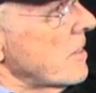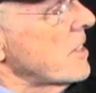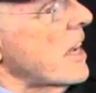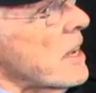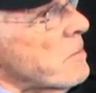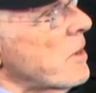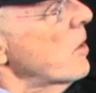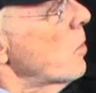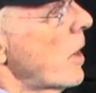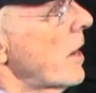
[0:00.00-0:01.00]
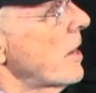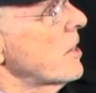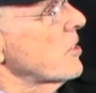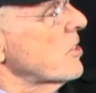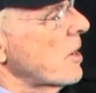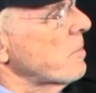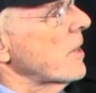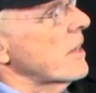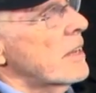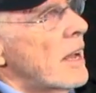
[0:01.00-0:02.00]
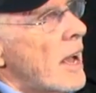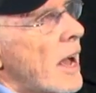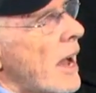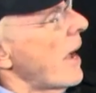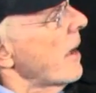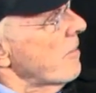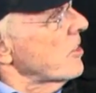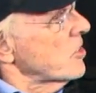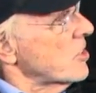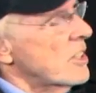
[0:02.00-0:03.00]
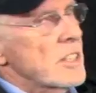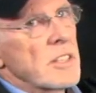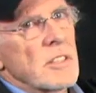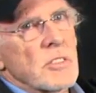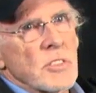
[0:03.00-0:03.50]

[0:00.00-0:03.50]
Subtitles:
Take me away to something I haven't seen.